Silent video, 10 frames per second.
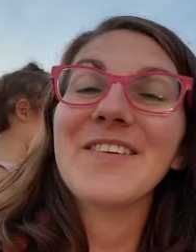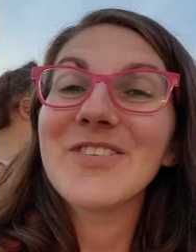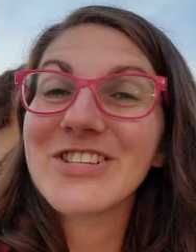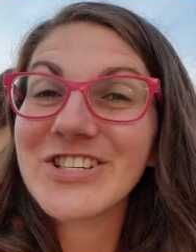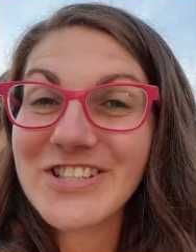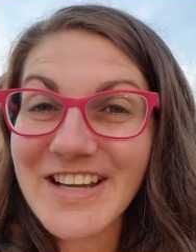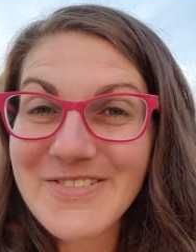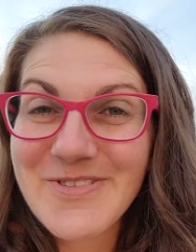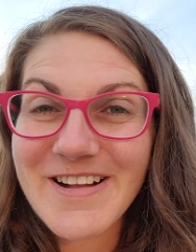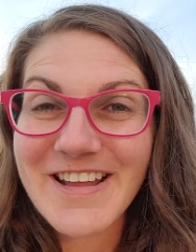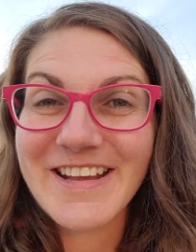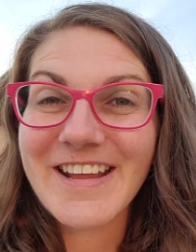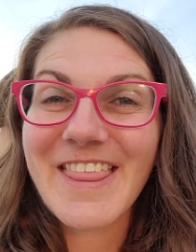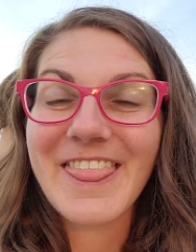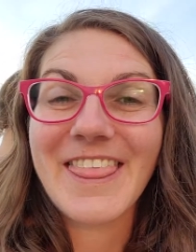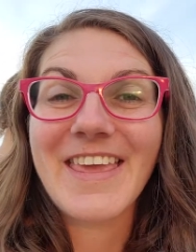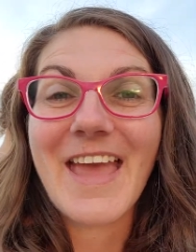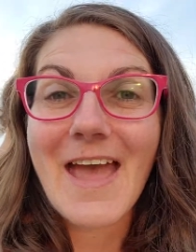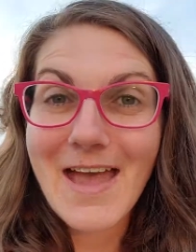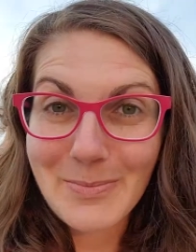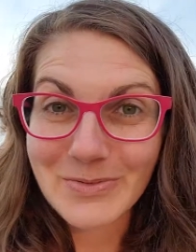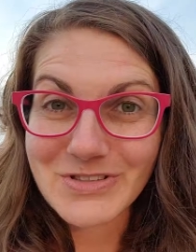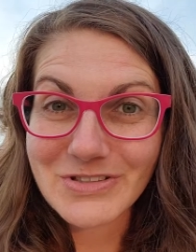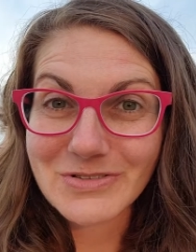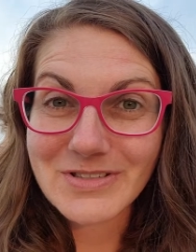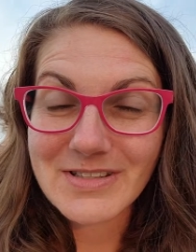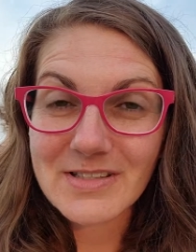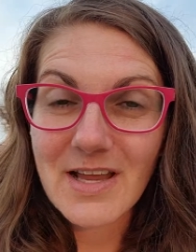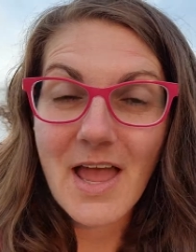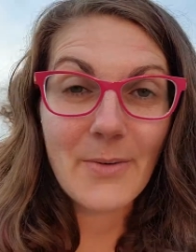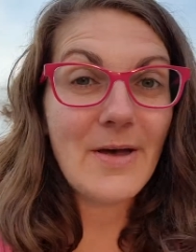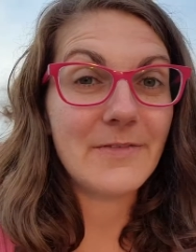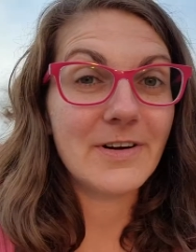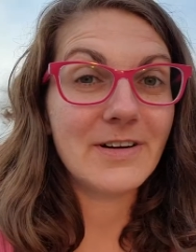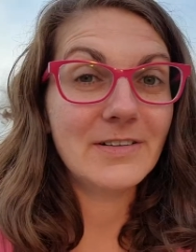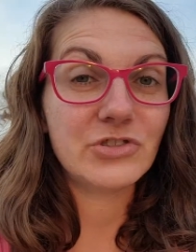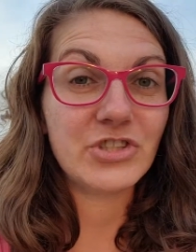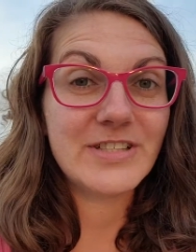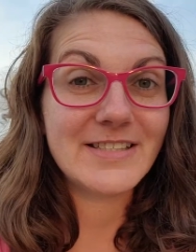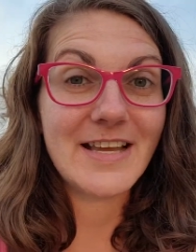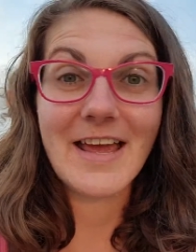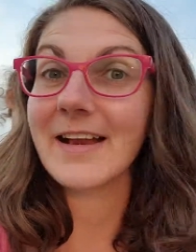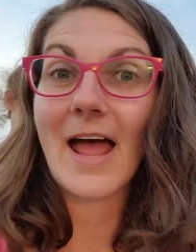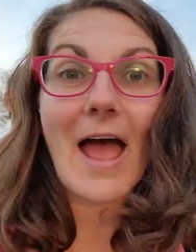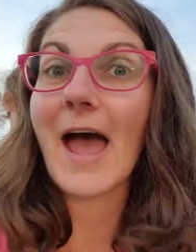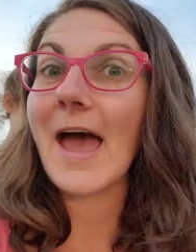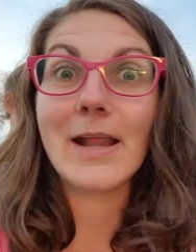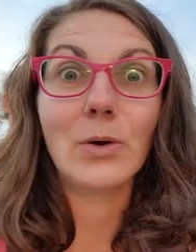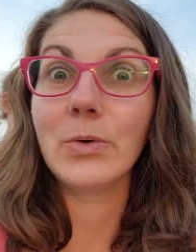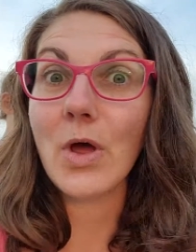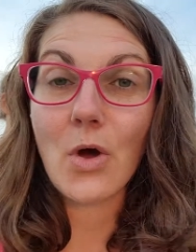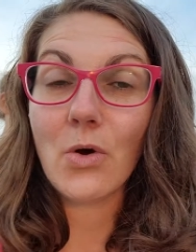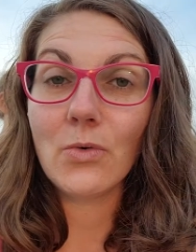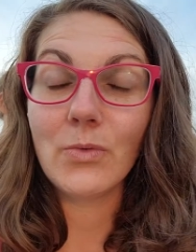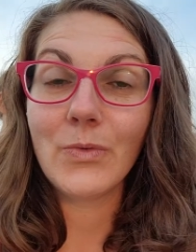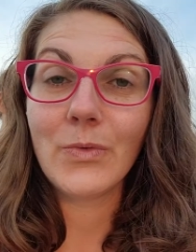Yeah. But she wanted the apple juice. However, she said, I don't know.